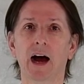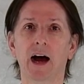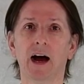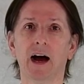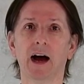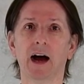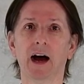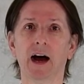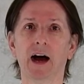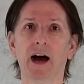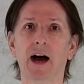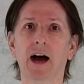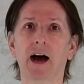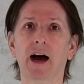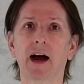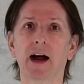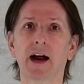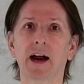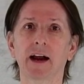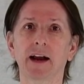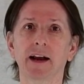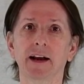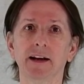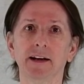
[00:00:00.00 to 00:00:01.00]

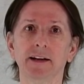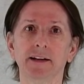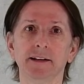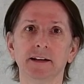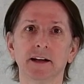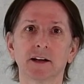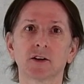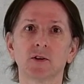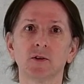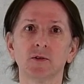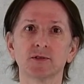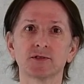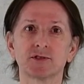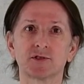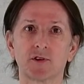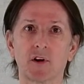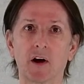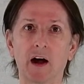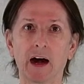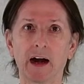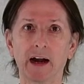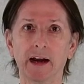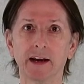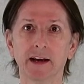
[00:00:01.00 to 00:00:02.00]
High knuckle
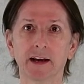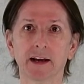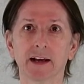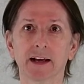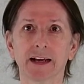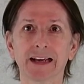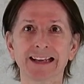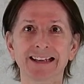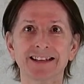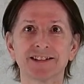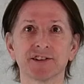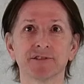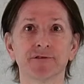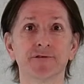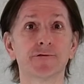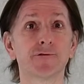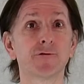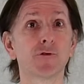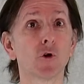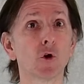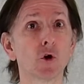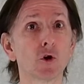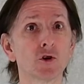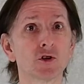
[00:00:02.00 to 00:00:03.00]
strike is a
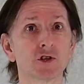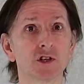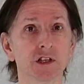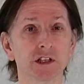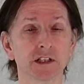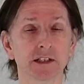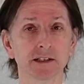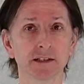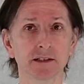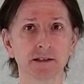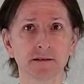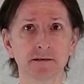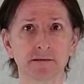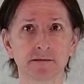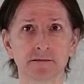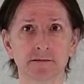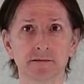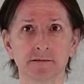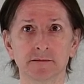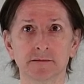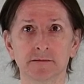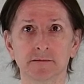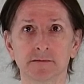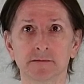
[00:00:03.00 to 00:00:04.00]
version
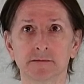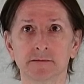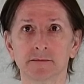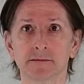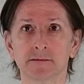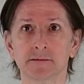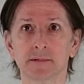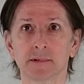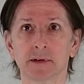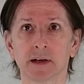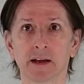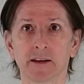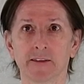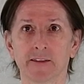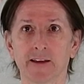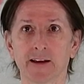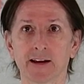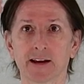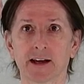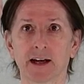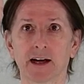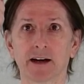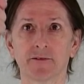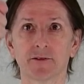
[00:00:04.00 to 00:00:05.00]

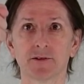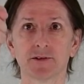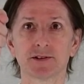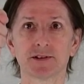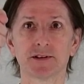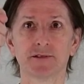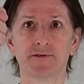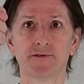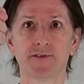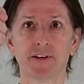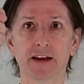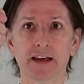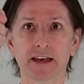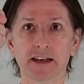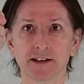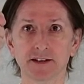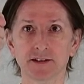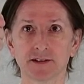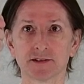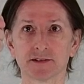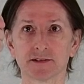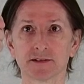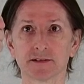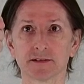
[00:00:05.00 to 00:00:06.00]
that covers the
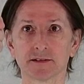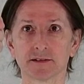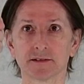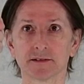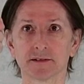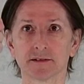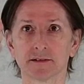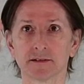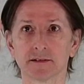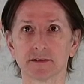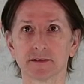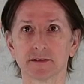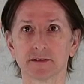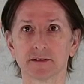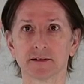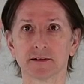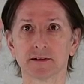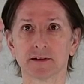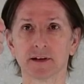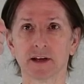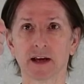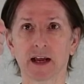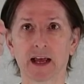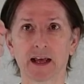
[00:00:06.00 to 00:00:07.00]
face,
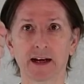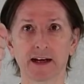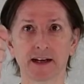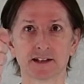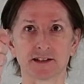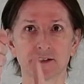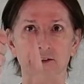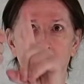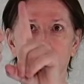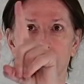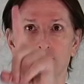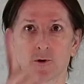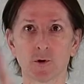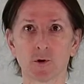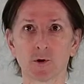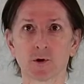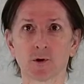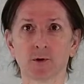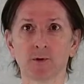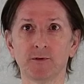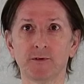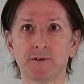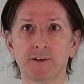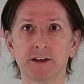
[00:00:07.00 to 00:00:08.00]
and it's a
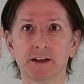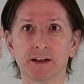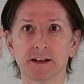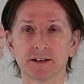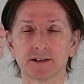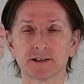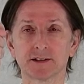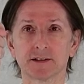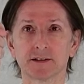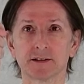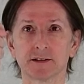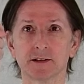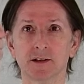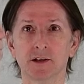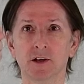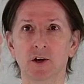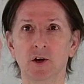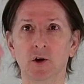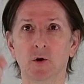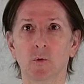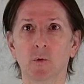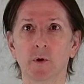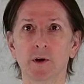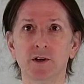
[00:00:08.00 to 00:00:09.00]
vertical fist.
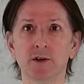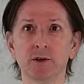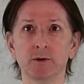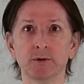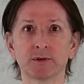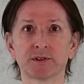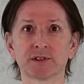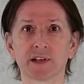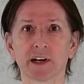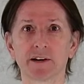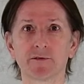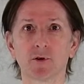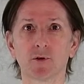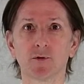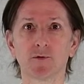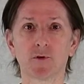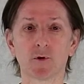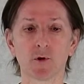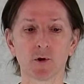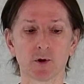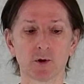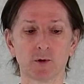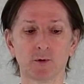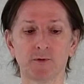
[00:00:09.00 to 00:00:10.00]
We do several
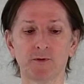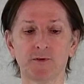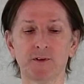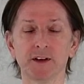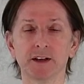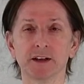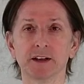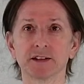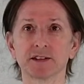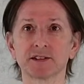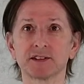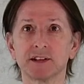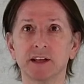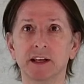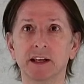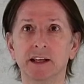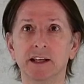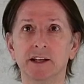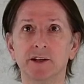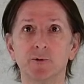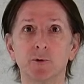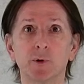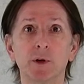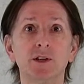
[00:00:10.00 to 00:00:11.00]
vertical fists
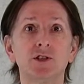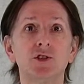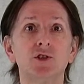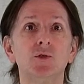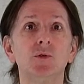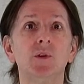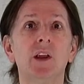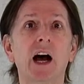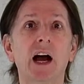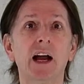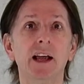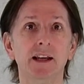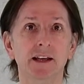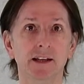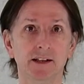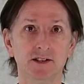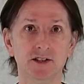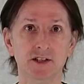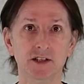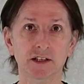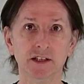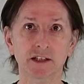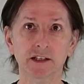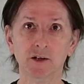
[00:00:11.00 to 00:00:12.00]
in Rinchu
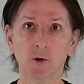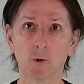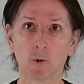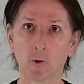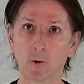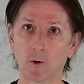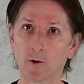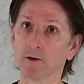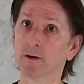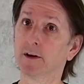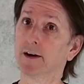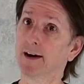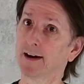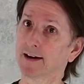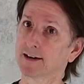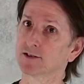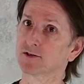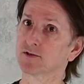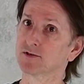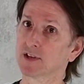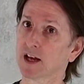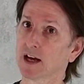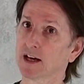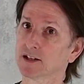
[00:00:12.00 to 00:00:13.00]
Daiichi, or
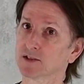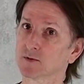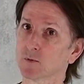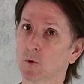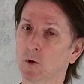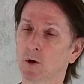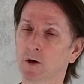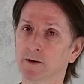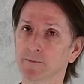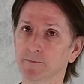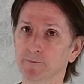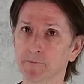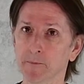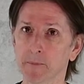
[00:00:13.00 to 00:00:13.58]
exercise 1.